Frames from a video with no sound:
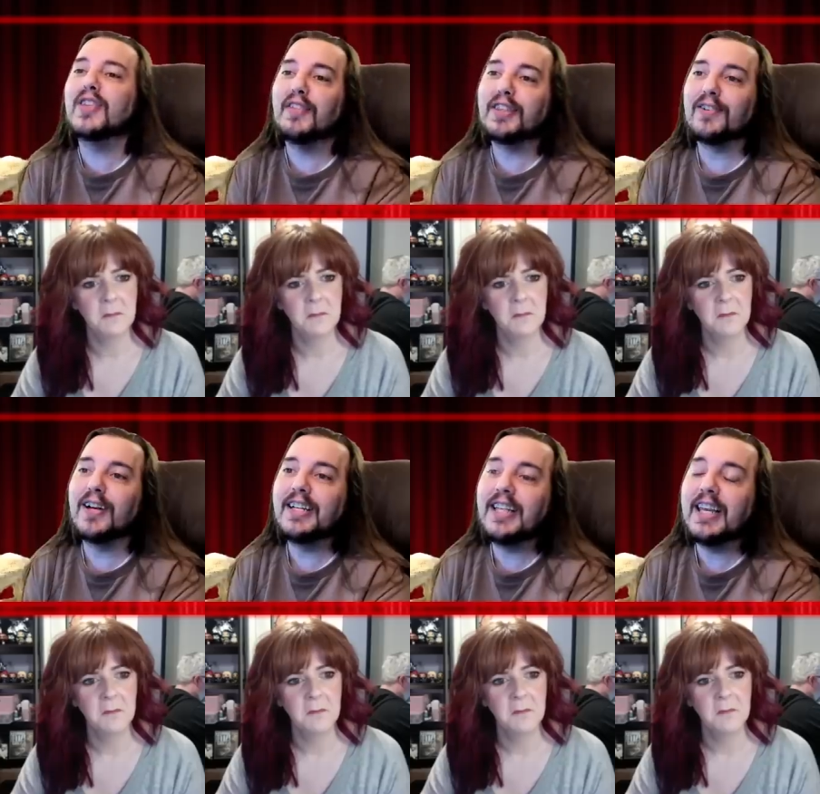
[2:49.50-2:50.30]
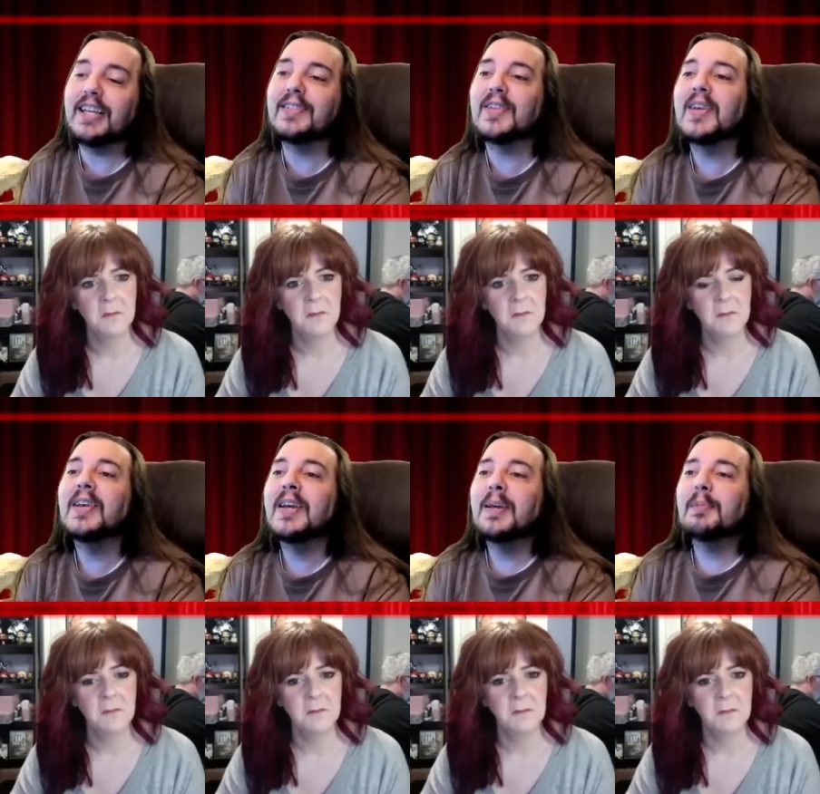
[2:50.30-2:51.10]
Speaker 1: seventh grade kids
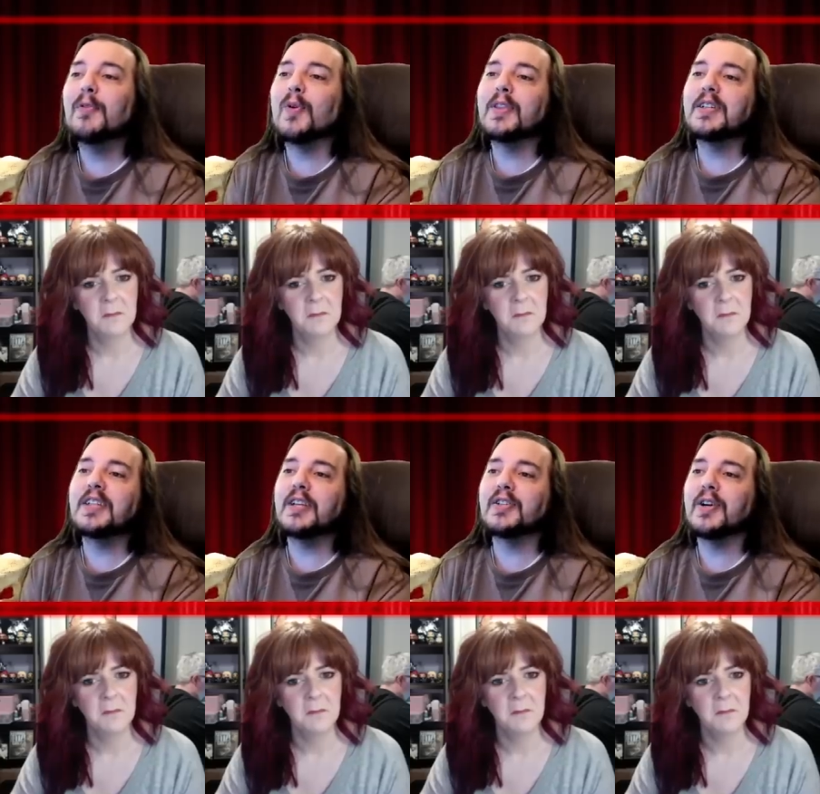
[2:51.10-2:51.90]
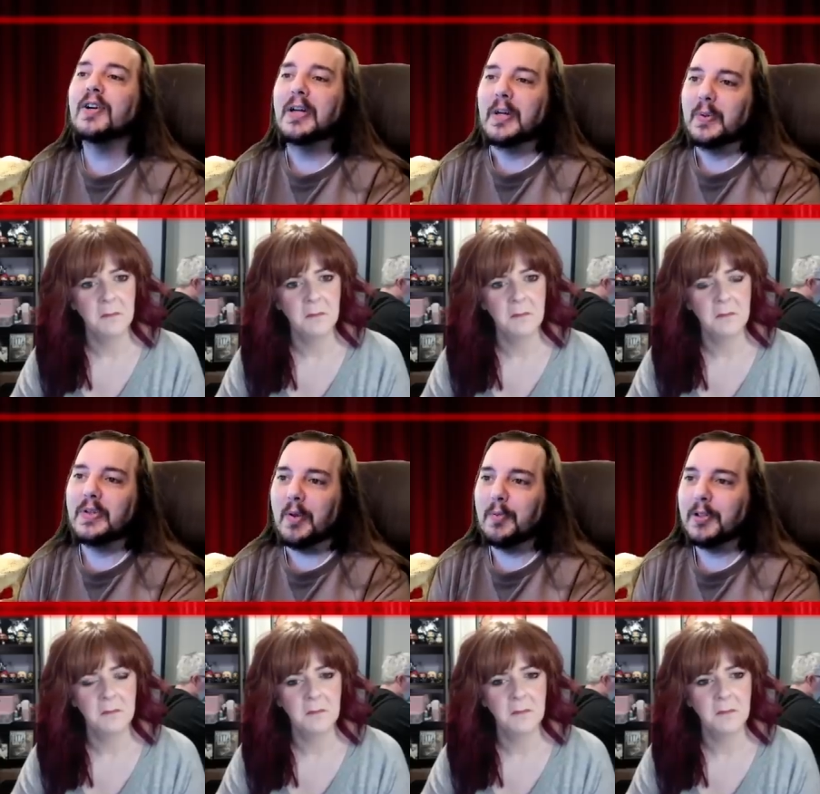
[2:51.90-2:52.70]
before the teacher
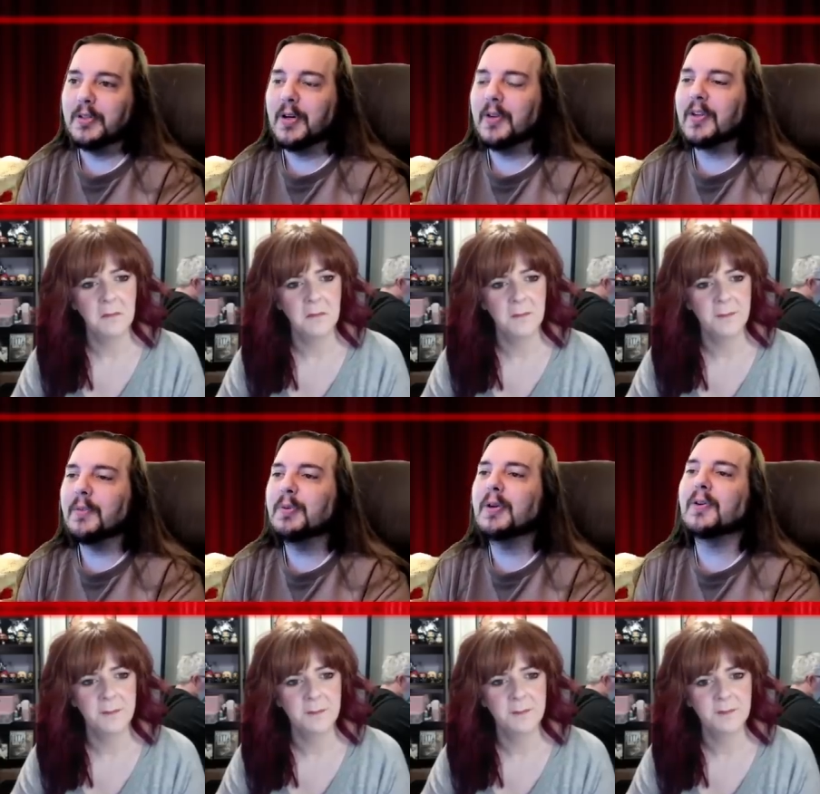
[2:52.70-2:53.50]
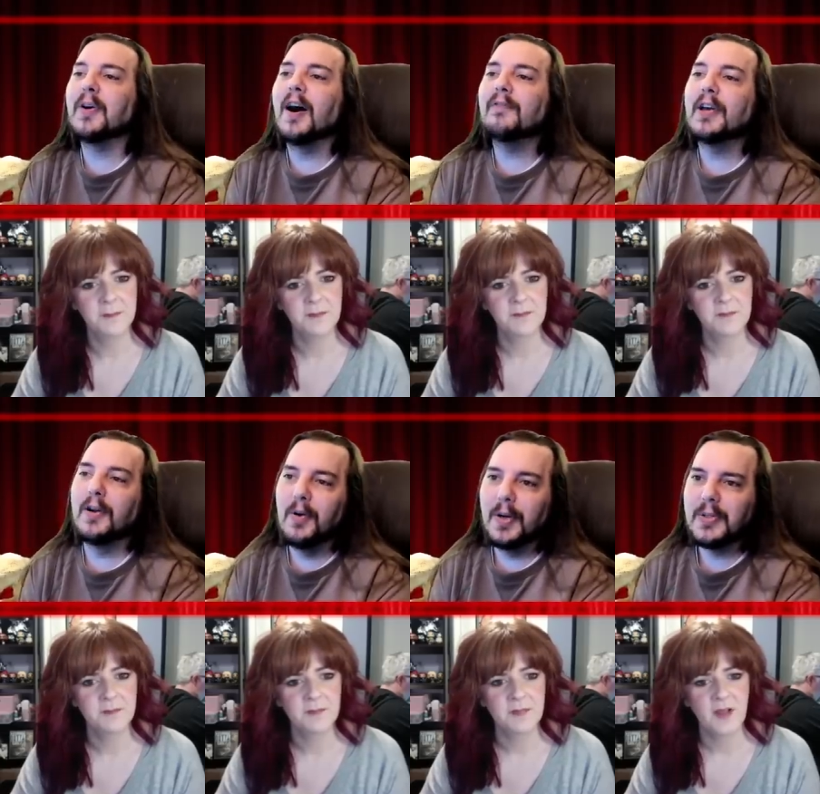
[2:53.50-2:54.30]
was able to turn the computer off
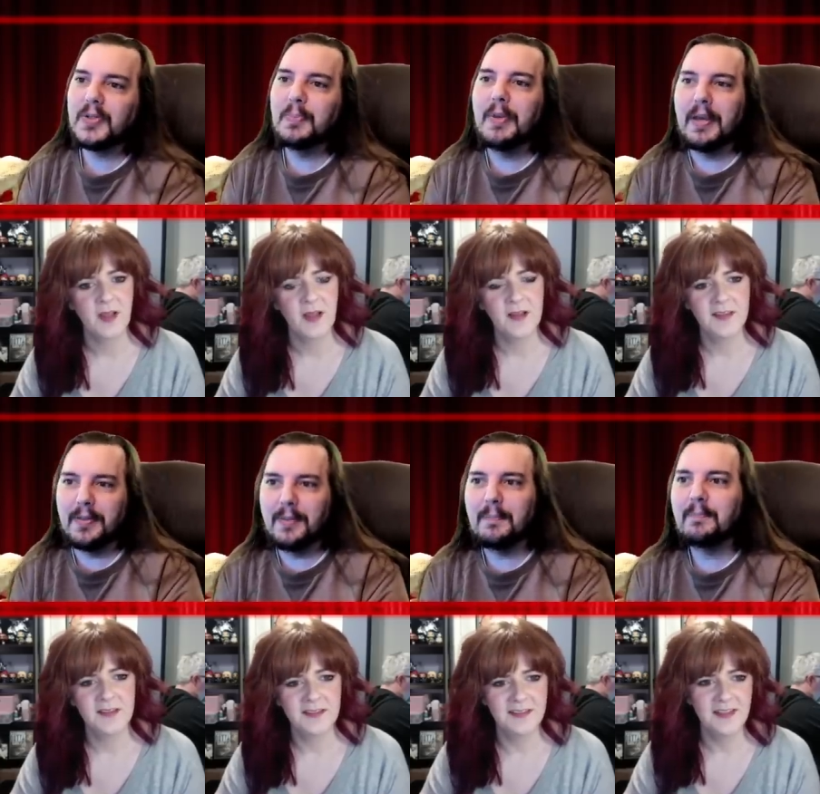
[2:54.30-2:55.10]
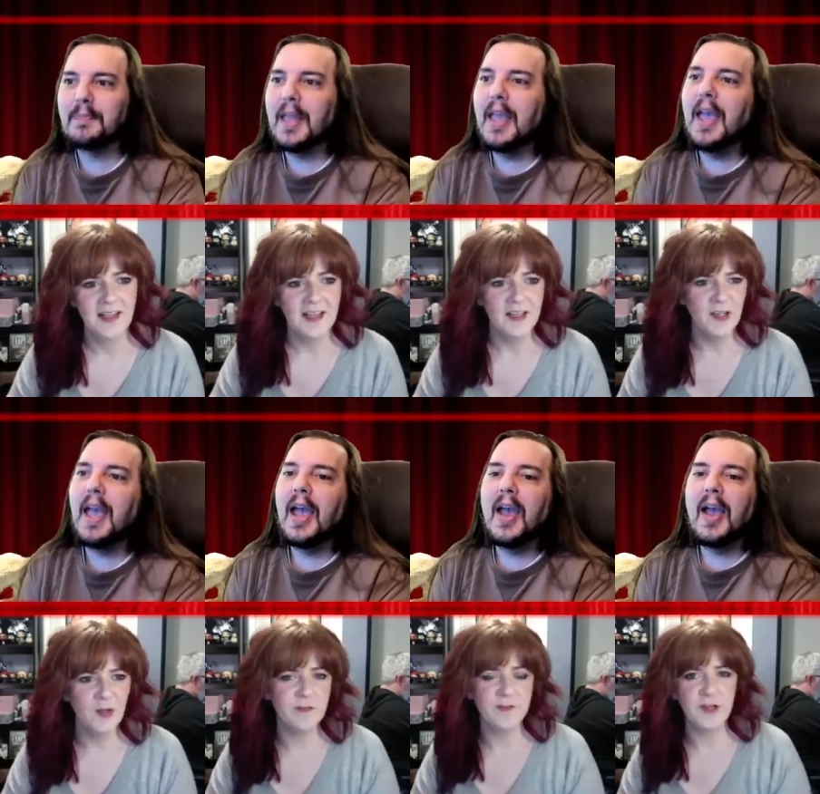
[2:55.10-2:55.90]
at O L Smith.
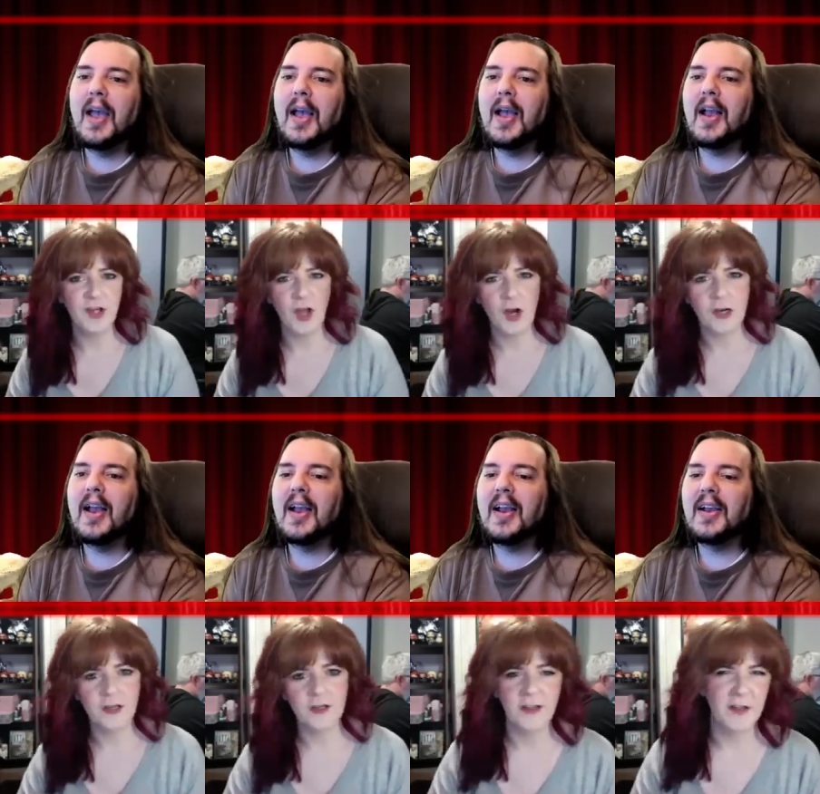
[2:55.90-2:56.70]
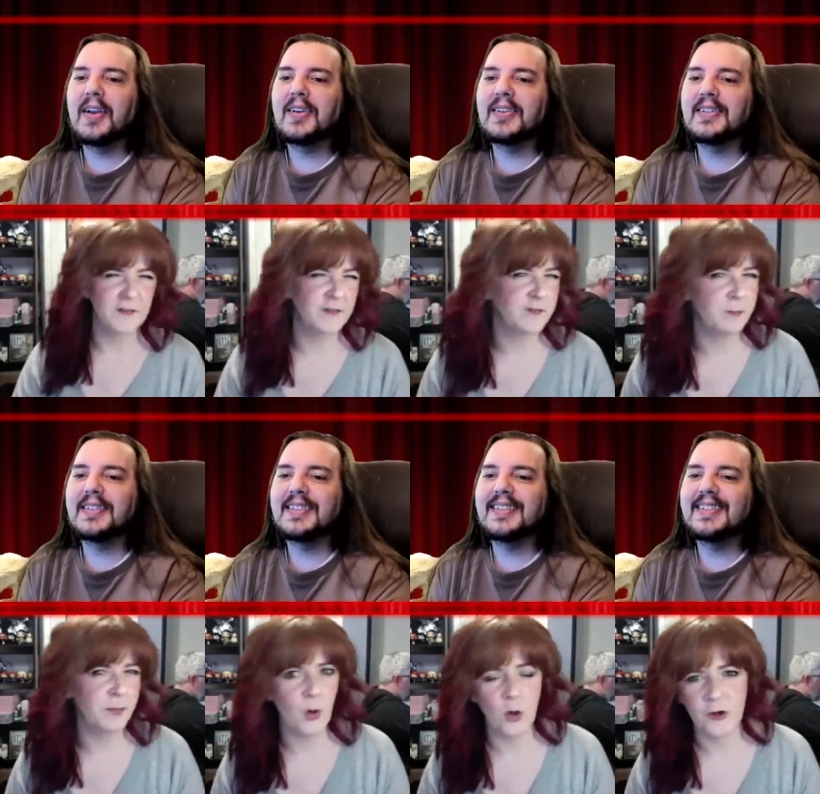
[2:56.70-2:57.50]
Speaker 2: Lewis and Clark,
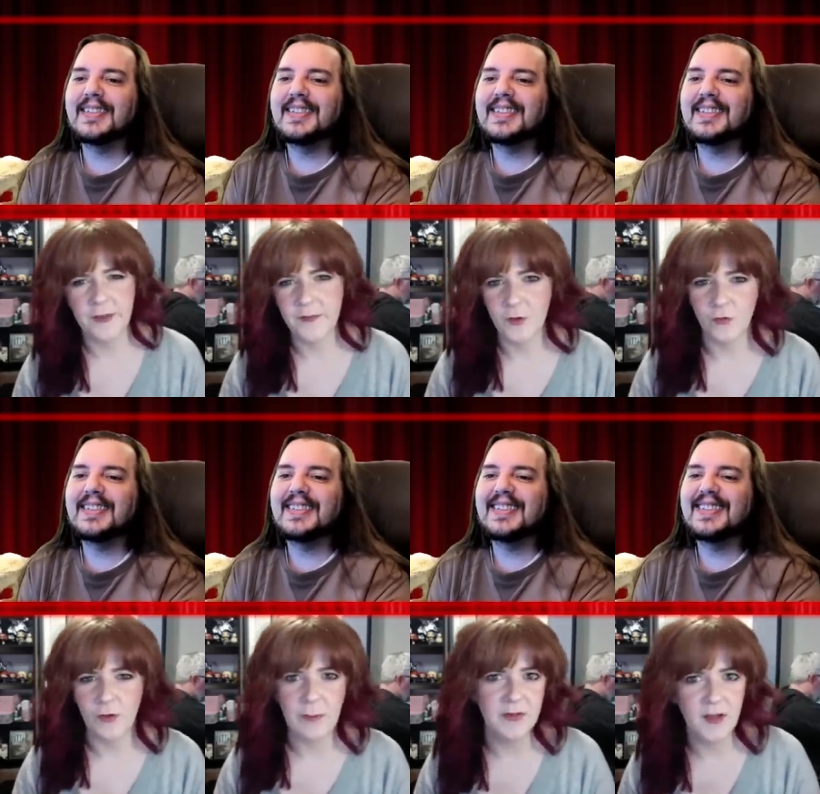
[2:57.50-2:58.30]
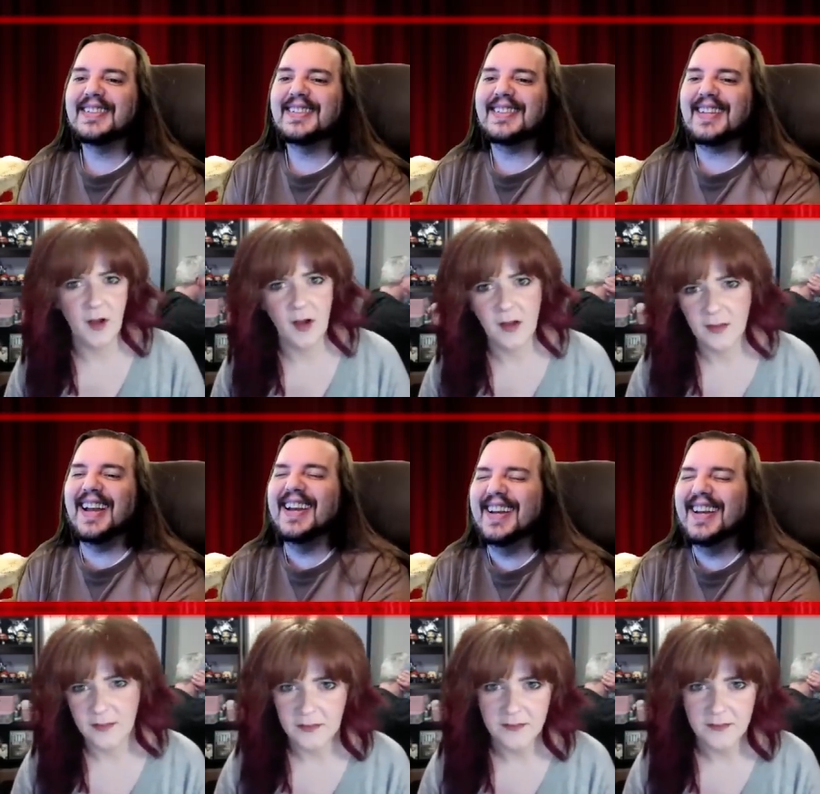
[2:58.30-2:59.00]
exploring the great beyond.